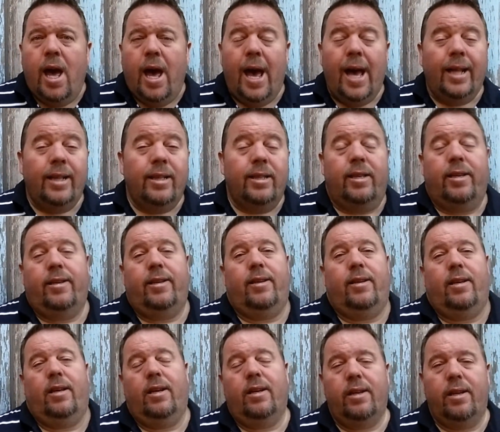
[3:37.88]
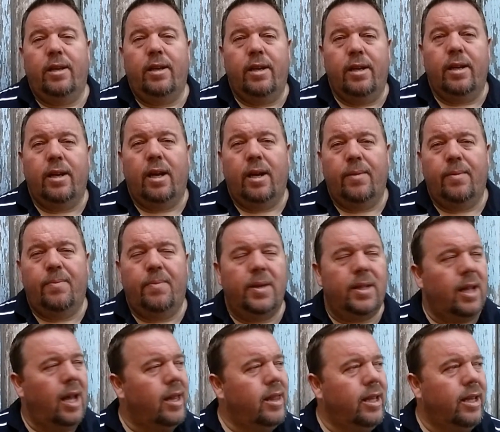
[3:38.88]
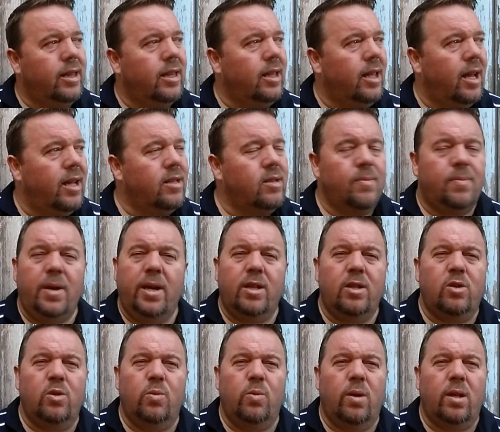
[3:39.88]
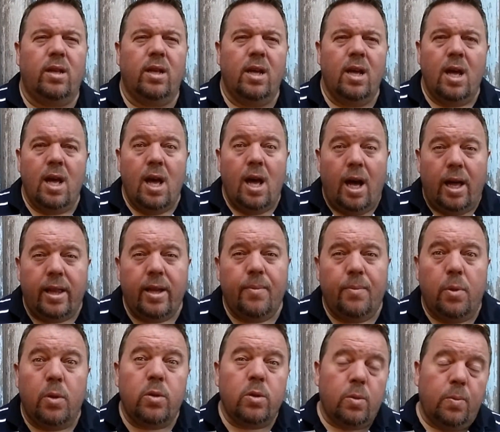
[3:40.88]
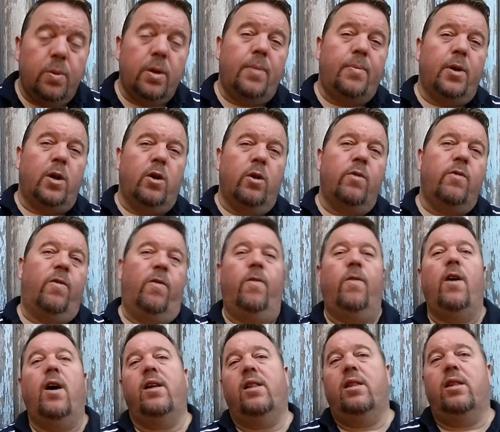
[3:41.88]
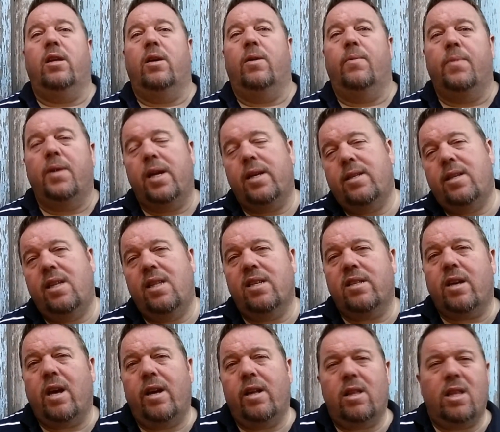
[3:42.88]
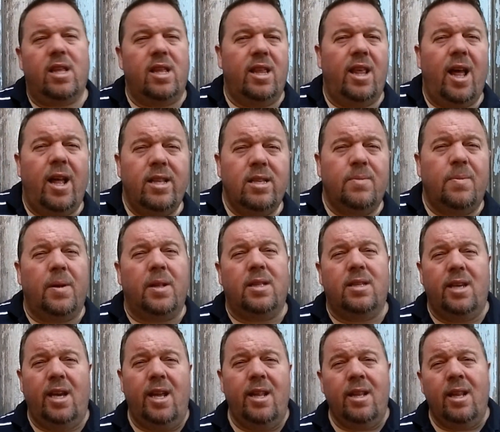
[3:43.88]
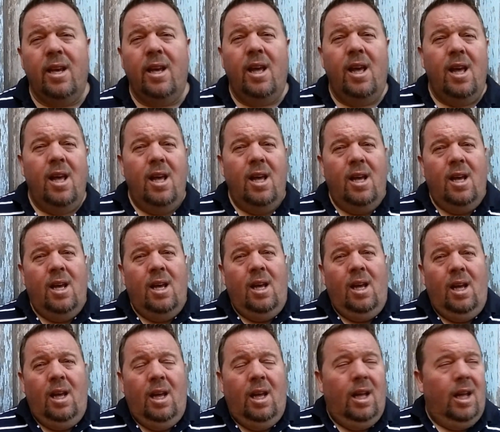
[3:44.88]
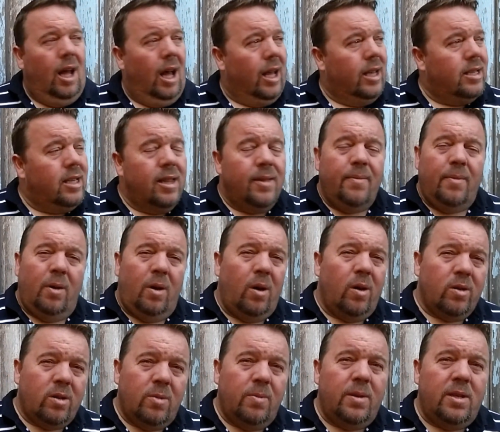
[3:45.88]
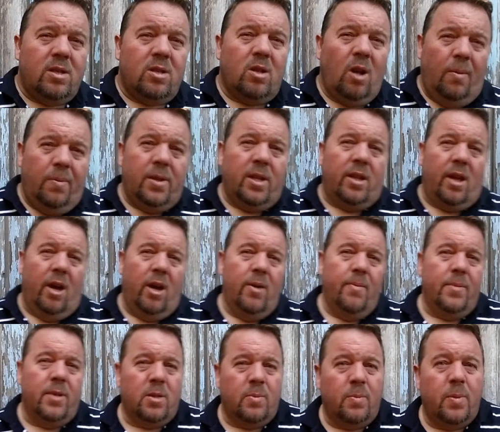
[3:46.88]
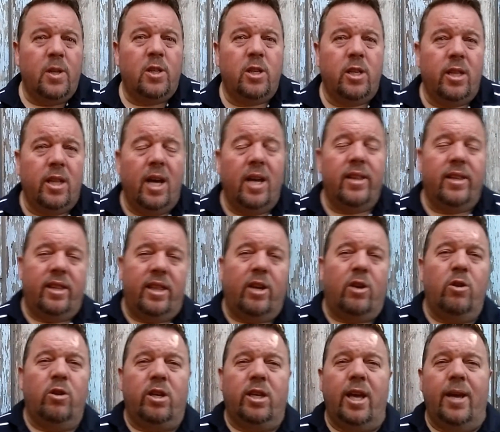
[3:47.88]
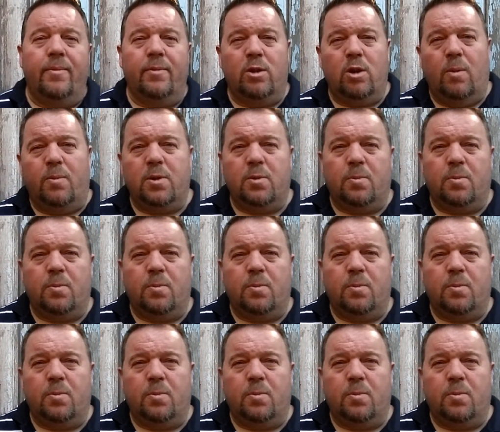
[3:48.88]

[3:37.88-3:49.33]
And you know, but I think the Lions are playing too well. I think Bulls will put up a good fight though. But I see this going to the Lions by ten. I see them hard to be stopped at home, especially now that they could claim top